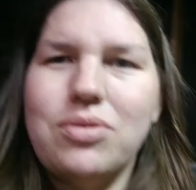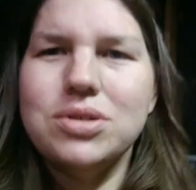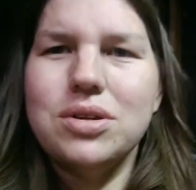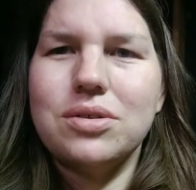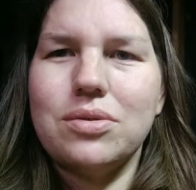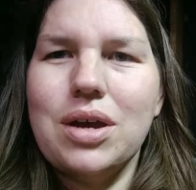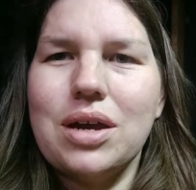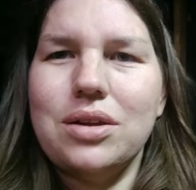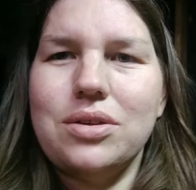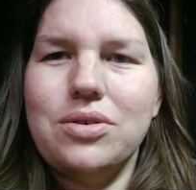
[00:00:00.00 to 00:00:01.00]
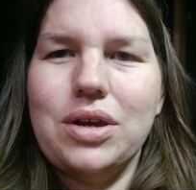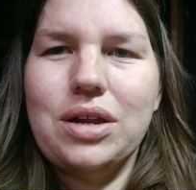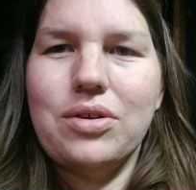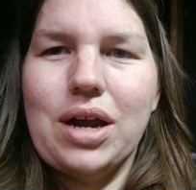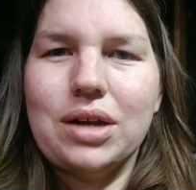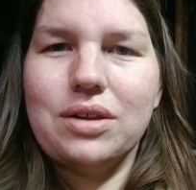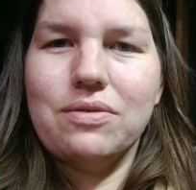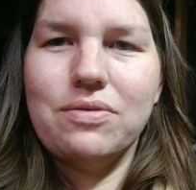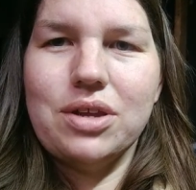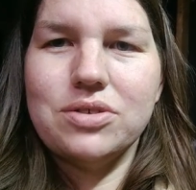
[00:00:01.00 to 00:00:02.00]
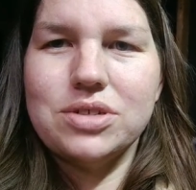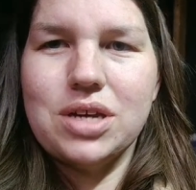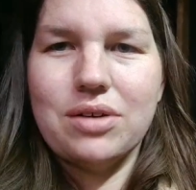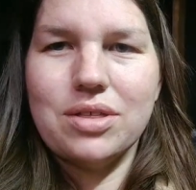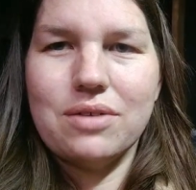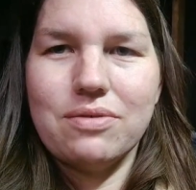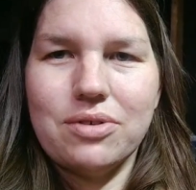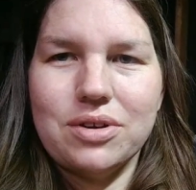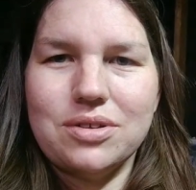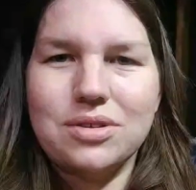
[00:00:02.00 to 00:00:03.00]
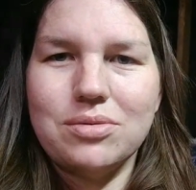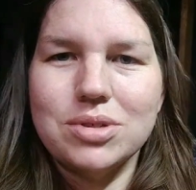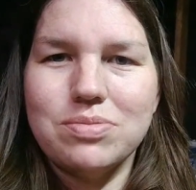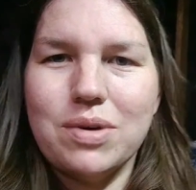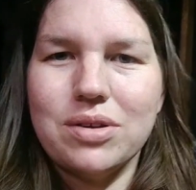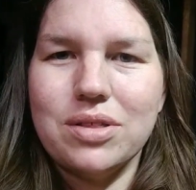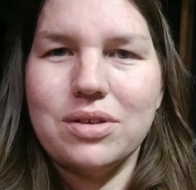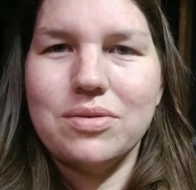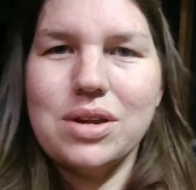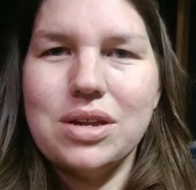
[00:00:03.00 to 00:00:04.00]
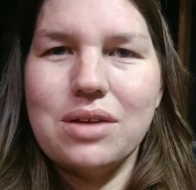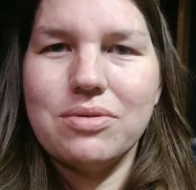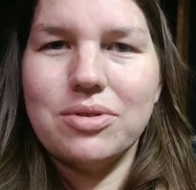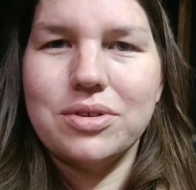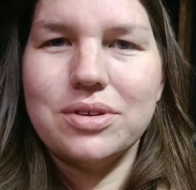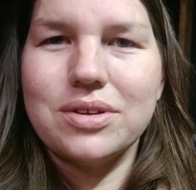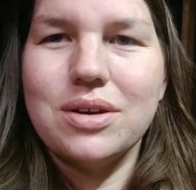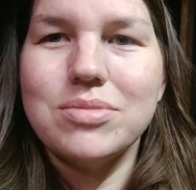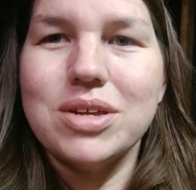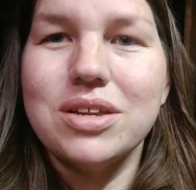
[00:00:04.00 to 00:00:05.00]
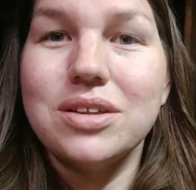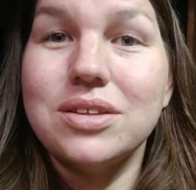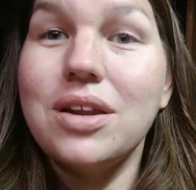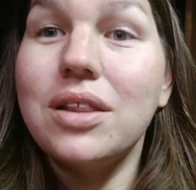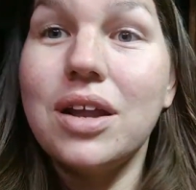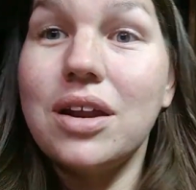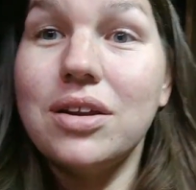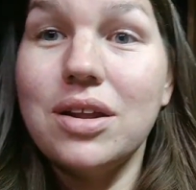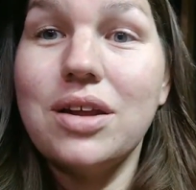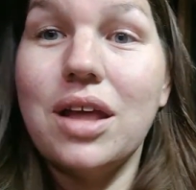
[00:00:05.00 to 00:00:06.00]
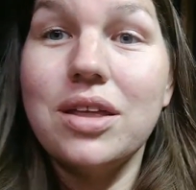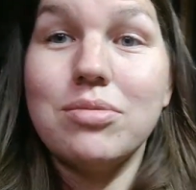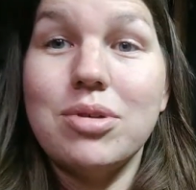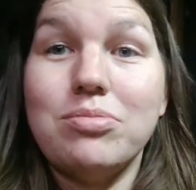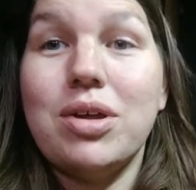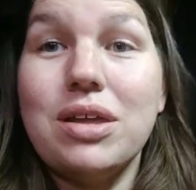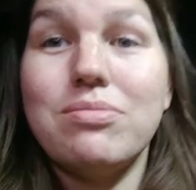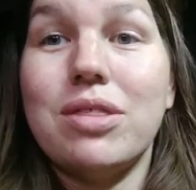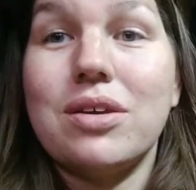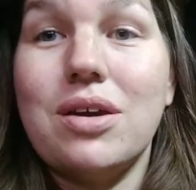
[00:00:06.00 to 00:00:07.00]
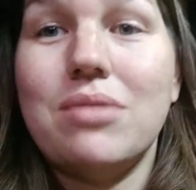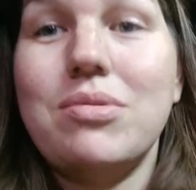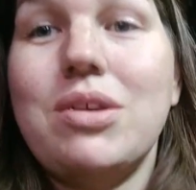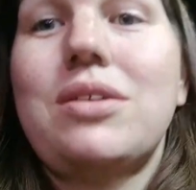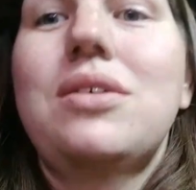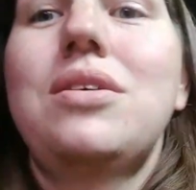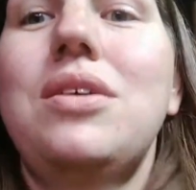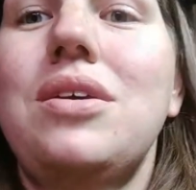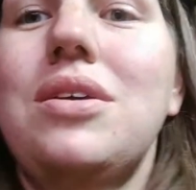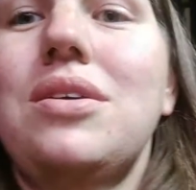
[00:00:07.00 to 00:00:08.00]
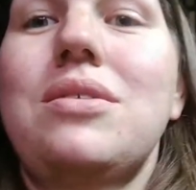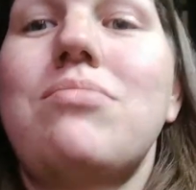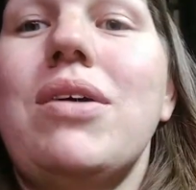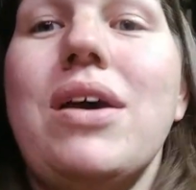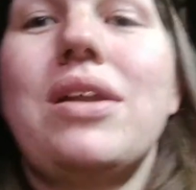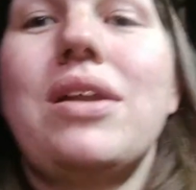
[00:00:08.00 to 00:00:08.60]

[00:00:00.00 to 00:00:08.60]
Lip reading: there was a way I could do an interactive video chat with everyone. It's so much better than reading everyone's comment. Not that I'm complaining about the comments, but